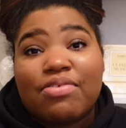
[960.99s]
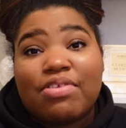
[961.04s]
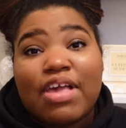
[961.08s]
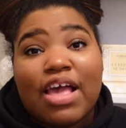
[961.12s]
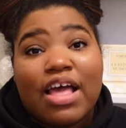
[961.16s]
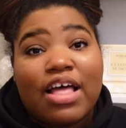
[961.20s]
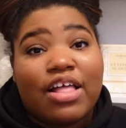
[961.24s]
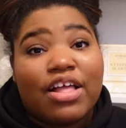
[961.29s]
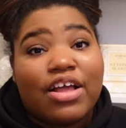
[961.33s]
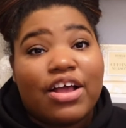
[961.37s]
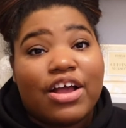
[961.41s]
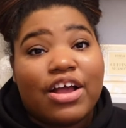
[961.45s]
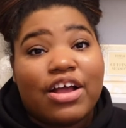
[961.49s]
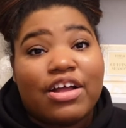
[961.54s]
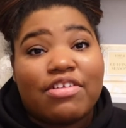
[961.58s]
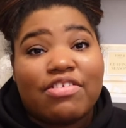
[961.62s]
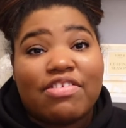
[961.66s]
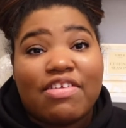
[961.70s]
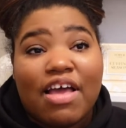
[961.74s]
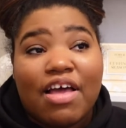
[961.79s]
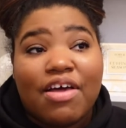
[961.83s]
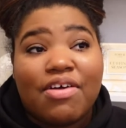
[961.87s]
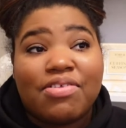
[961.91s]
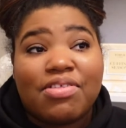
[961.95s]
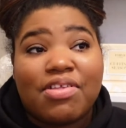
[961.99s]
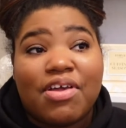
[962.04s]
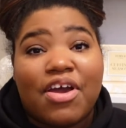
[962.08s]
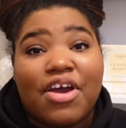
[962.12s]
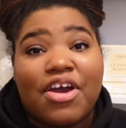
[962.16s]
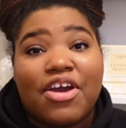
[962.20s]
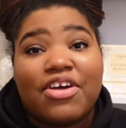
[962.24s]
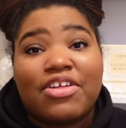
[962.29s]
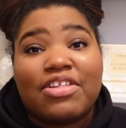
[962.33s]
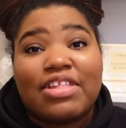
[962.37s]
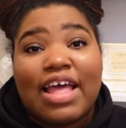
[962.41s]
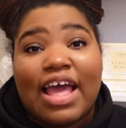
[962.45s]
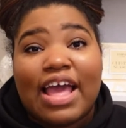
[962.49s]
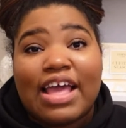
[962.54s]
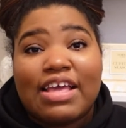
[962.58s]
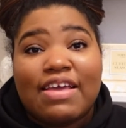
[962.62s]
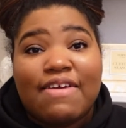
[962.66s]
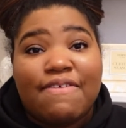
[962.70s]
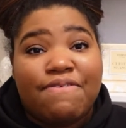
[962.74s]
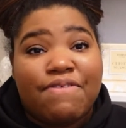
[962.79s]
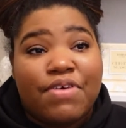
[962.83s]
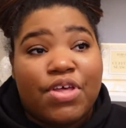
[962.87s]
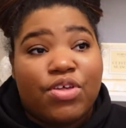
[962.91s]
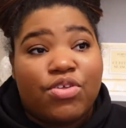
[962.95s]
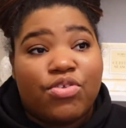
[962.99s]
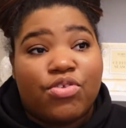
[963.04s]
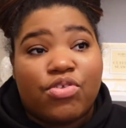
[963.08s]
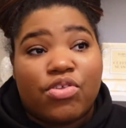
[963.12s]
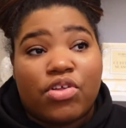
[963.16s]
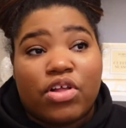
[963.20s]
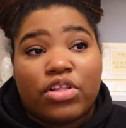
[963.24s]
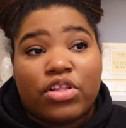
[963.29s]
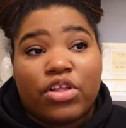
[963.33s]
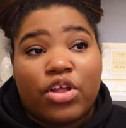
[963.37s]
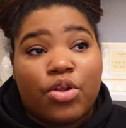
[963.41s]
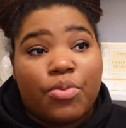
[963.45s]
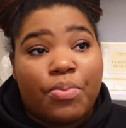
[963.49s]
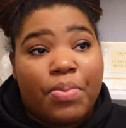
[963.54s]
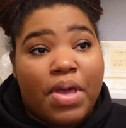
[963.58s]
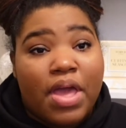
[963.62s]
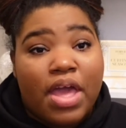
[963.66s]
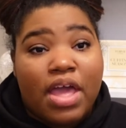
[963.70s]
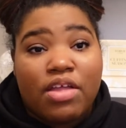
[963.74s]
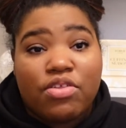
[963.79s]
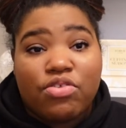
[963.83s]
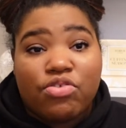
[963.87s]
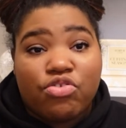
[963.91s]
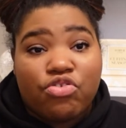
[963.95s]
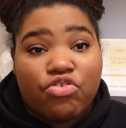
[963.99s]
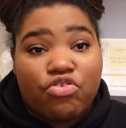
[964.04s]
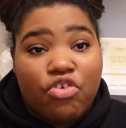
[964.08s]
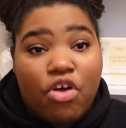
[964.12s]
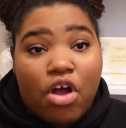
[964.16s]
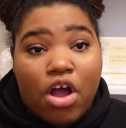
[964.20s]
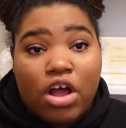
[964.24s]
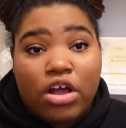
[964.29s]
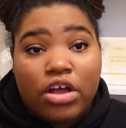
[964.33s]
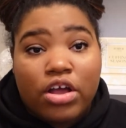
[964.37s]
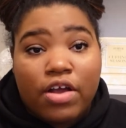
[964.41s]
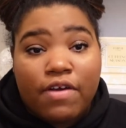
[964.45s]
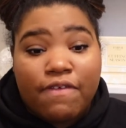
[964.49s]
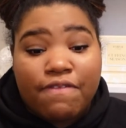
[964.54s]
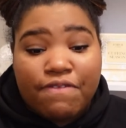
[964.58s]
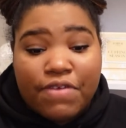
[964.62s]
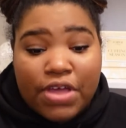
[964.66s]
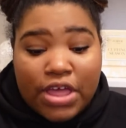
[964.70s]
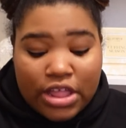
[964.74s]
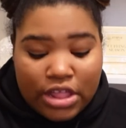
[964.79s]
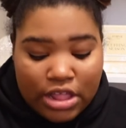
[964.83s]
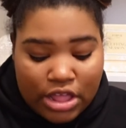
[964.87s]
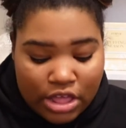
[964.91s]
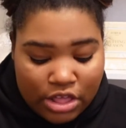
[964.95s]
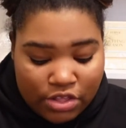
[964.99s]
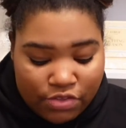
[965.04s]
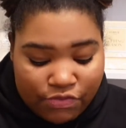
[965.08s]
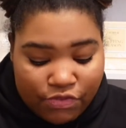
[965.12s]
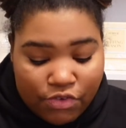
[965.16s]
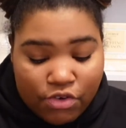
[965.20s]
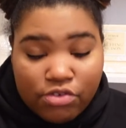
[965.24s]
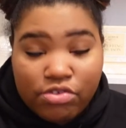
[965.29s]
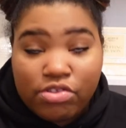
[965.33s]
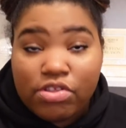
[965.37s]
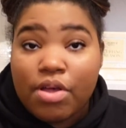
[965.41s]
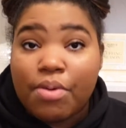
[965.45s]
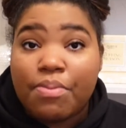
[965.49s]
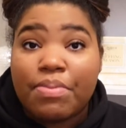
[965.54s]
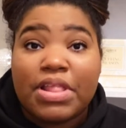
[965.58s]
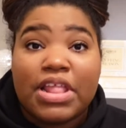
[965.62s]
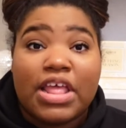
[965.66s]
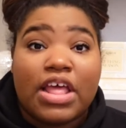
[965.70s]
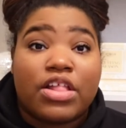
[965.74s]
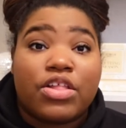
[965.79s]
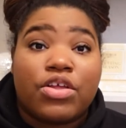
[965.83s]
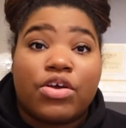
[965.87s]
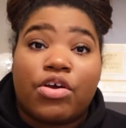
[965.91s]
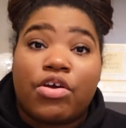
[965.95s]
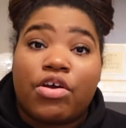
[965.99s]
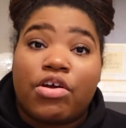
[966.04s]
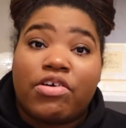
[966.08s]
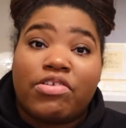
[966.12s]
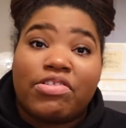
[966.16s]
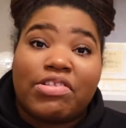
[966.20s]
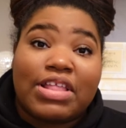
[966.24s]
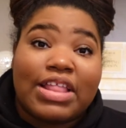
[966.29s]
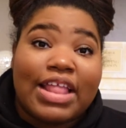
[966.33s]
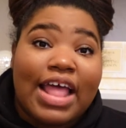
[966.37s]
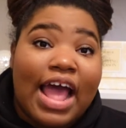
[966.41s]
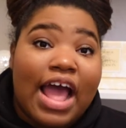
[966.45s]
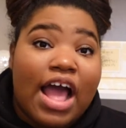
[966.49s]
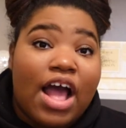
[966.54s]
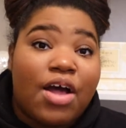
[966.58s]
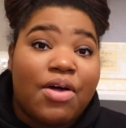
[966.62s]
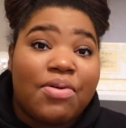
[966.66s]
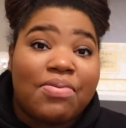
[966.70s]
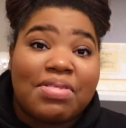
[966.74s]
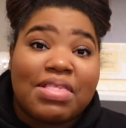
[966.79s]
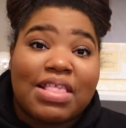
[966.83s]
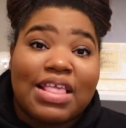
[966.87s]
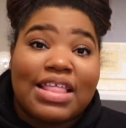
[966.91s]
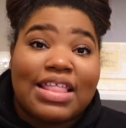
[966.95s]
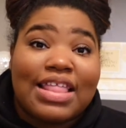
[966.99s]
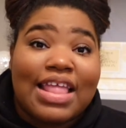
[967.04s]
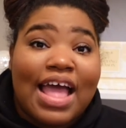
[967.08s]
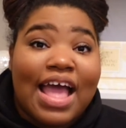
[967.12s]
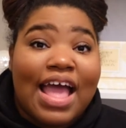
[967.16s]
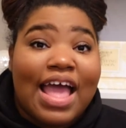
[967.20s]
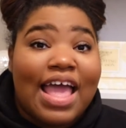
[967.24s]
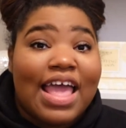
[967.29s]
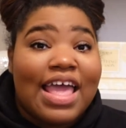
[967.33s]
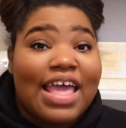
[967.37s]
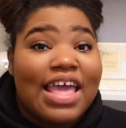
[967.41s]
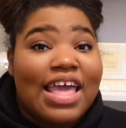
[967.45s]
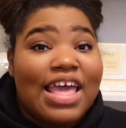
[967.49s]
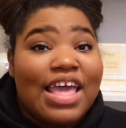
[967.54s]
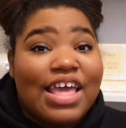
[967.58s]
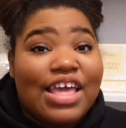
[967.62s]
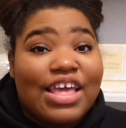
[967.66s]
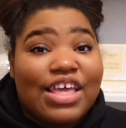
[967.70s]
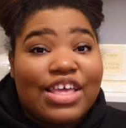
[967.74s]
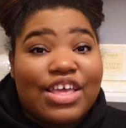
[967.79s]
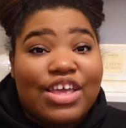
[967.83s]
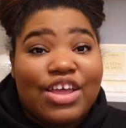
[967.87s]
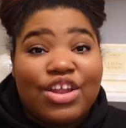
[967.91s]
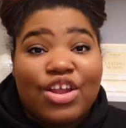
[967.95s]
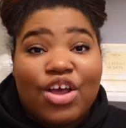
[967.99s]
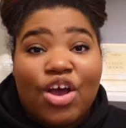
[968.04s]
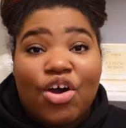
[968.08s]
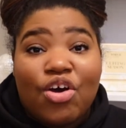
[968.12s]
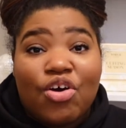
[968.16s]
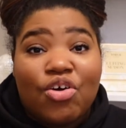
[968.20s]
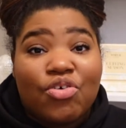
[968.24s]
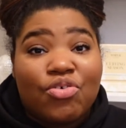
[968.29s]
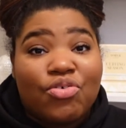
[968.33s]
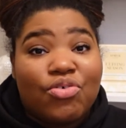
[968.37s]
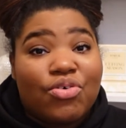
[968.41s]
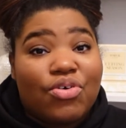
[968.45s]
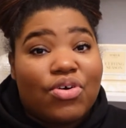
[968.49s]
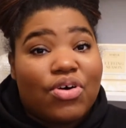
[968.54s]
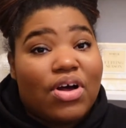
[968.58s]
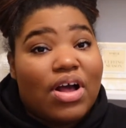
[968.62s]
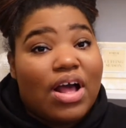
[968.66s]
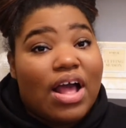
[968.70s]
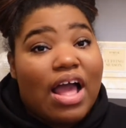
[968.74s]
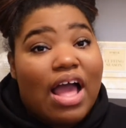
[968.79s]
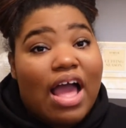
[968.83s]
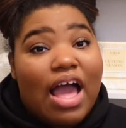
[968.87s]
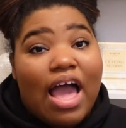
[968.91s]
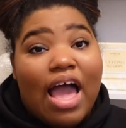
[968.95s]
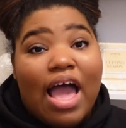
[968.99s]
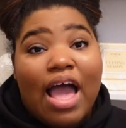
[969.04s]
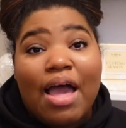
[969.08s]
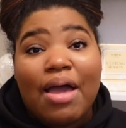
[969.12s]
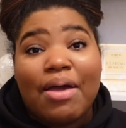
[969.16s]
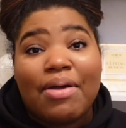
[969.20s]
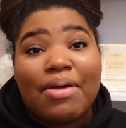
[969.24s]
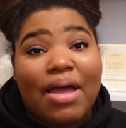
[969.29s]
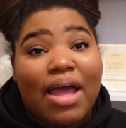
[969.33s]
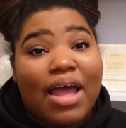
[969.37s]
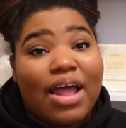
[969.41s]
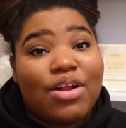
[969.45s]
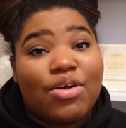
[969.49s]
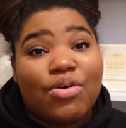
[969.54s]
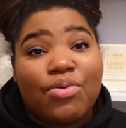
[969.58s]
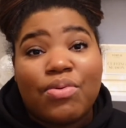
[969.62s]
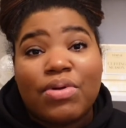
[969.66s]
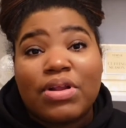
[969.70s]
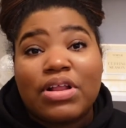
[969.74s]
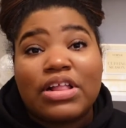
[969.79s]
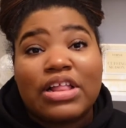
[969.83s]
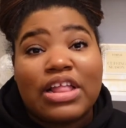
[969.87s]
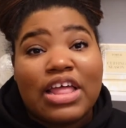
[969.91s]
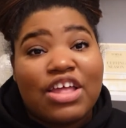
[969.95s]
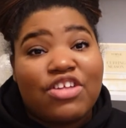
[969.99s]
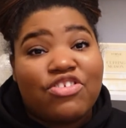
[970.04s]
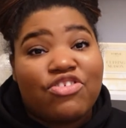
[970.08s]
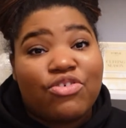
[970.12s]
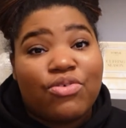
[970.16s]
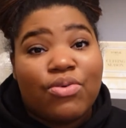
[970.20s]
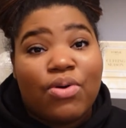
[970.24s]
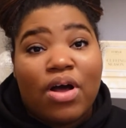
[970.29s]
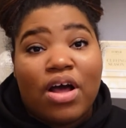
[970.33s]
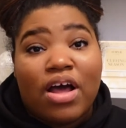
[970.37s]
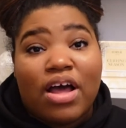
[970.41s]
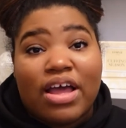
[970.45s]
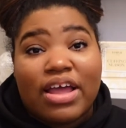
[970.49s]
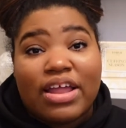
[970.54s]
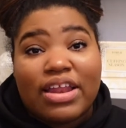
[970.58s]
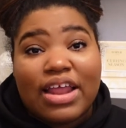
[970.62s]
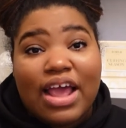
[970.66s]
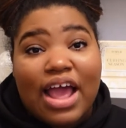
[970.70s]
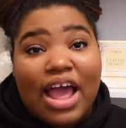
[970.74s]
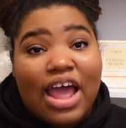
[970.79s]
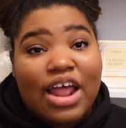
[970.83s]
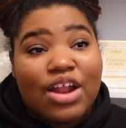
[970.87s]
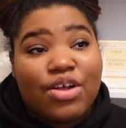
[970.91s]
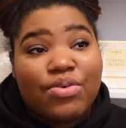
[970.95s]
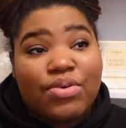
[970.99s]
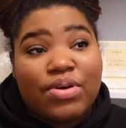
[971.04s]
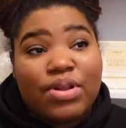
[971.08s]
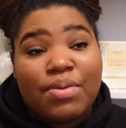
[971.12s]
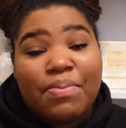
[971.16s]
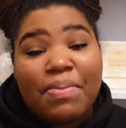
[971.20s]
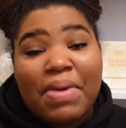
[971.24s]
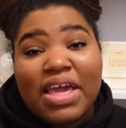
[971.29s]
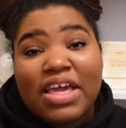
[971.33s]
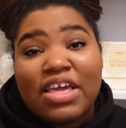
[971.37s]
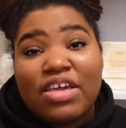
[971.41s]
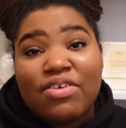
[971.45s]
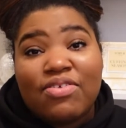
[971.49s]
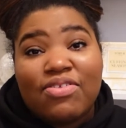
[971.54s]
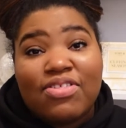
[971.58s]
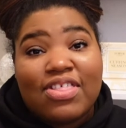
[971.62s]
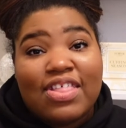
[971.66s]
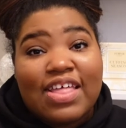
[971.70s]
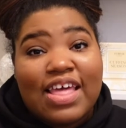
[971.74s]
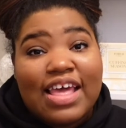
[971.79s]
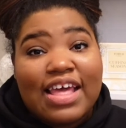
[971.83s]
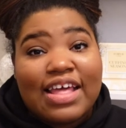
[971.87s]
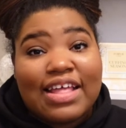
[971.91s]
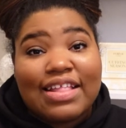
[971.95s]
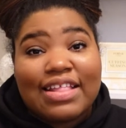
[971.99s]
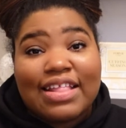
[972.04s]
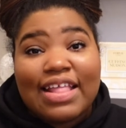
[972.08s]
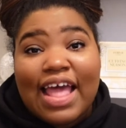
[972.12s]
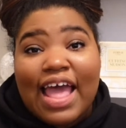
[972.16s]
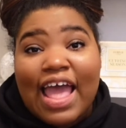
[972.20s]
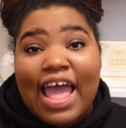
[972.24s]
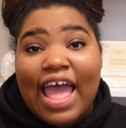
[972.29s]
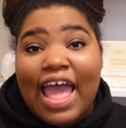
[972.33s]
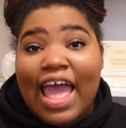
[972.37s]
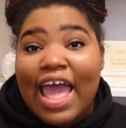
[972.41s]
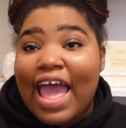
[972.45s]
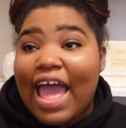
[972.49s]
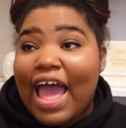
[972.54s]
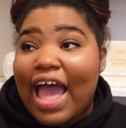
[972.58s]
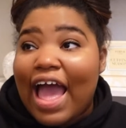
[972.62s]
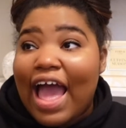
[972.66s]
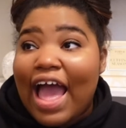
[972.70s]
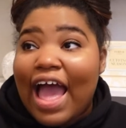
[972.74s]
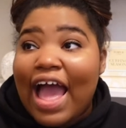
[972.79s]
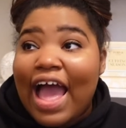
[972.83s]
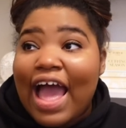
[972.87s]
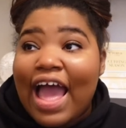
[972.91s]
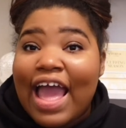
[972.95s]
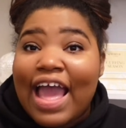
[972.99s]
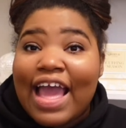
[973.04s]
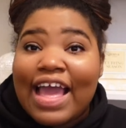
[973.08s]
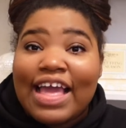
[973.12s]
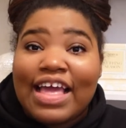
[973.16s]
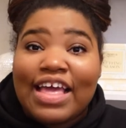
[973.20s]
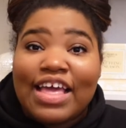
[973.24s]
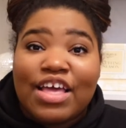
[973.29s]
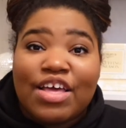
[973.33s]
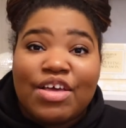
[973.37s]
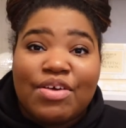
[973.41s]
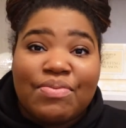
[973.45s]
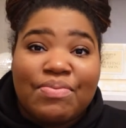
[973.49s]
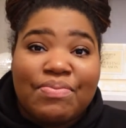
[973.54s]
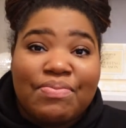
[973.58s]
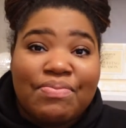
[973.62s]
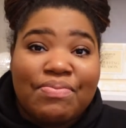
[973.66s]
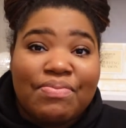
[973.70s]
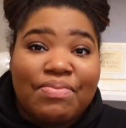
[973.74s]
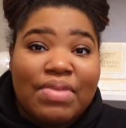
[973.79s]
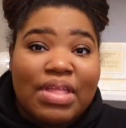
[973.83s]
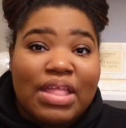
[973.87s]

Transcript: tells her that he feels a little bit stronger feelings for some of the other girls in the house, and that, you know, I don't want to lead you on. I don't want to make you think that I am